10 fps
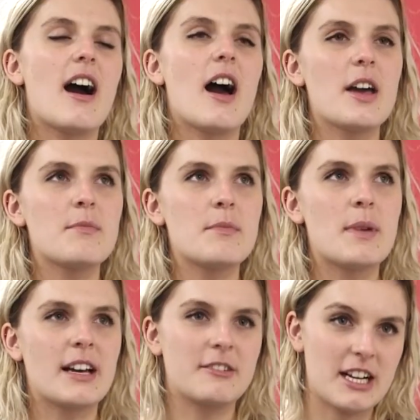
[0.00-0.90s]
I'm
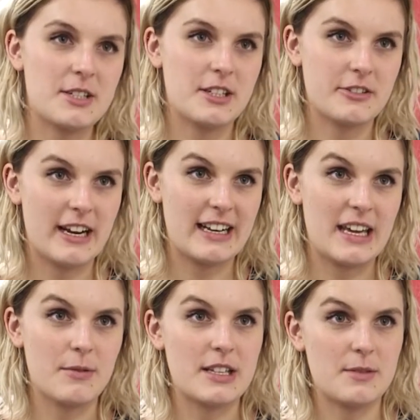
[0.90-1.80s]
a graduate
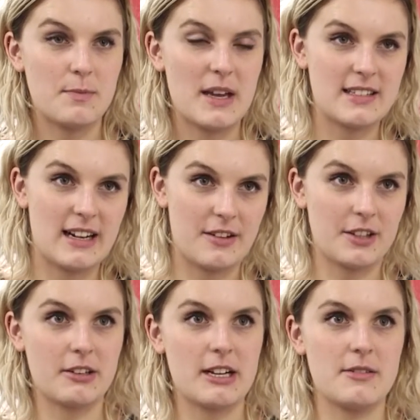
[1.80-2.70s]
trainee, which basically on
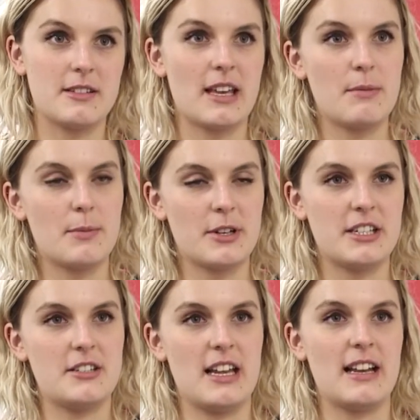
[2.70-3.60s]
the graduate scheme at
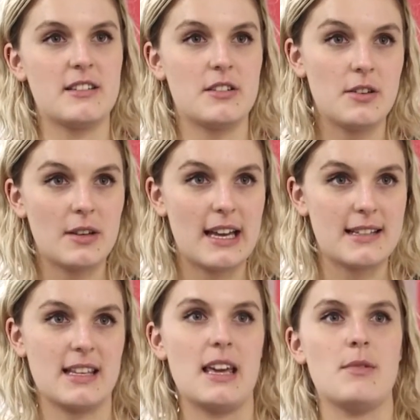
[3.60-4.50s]
British Steel, it's a 2-year
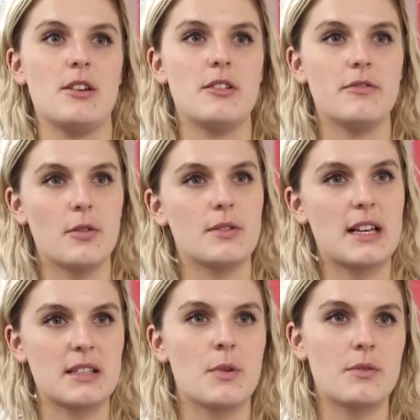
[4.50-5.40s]
scheme and you do 4
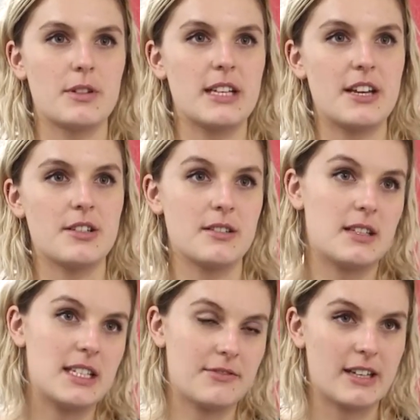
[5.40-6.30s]
6-month rotations
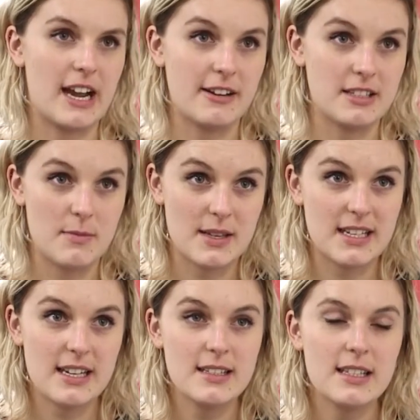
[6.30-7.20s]
in different areas of the
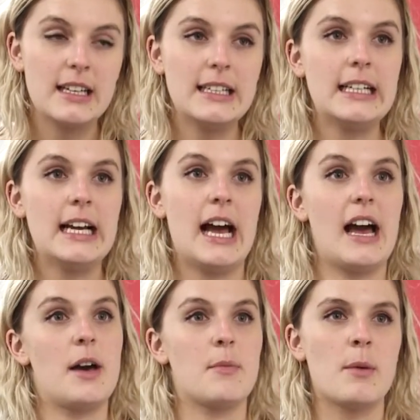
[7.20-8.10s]
business.
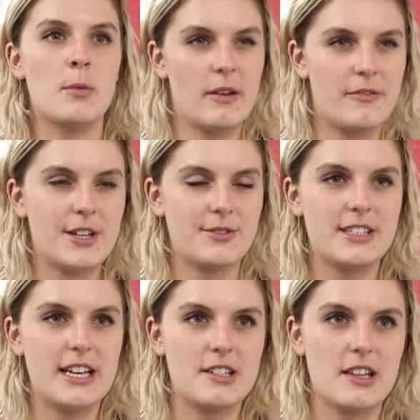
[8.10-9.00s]
I'm on my first
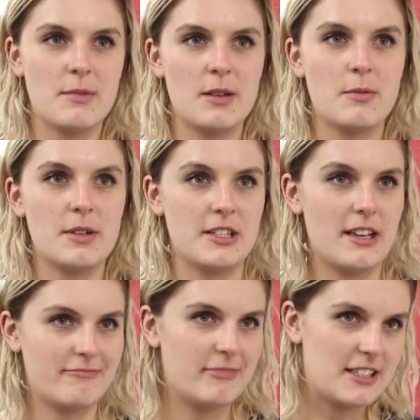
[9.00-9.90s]
rotation at the moment, which is
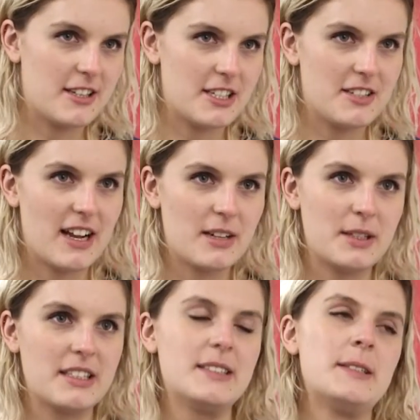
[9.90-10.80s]
in research and
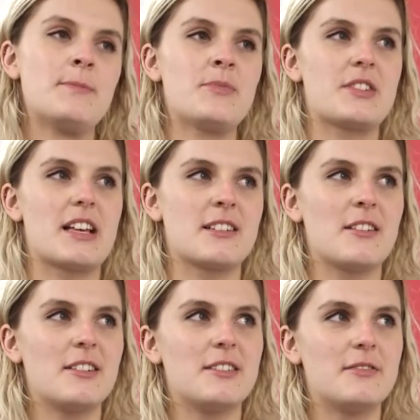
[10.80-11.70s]
development. So that's a
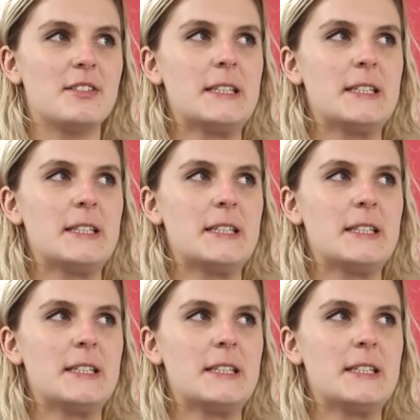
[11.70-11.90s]
lot of,